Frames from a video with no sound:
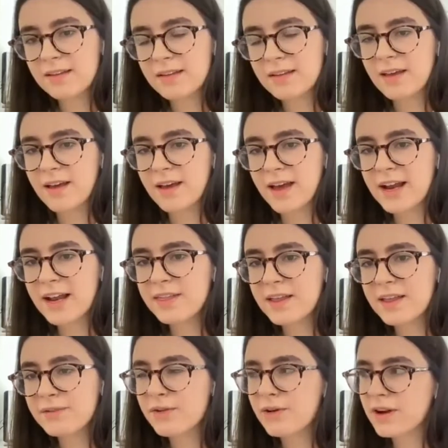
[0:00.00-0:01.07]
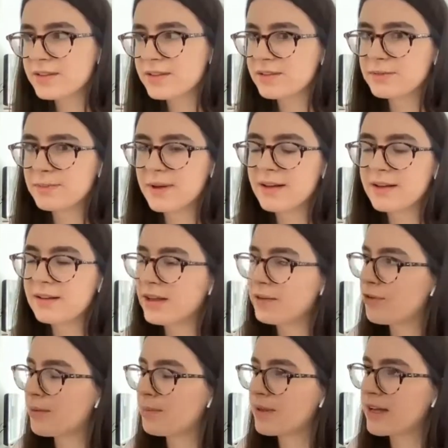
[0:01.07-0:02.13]
Yeah, and I think for us as well,
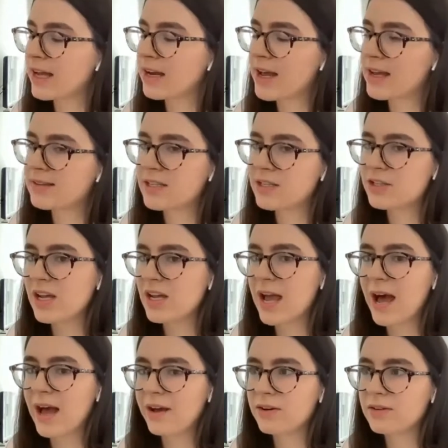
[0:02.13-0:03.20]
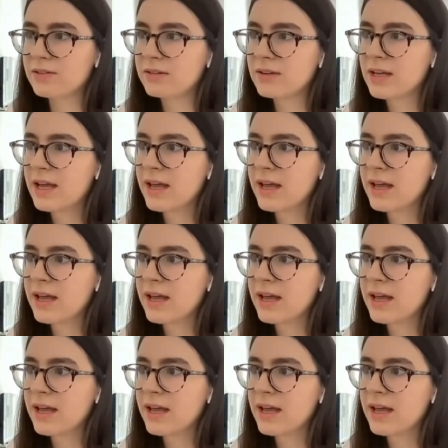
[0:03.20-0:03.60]
from a kind of SHA angle,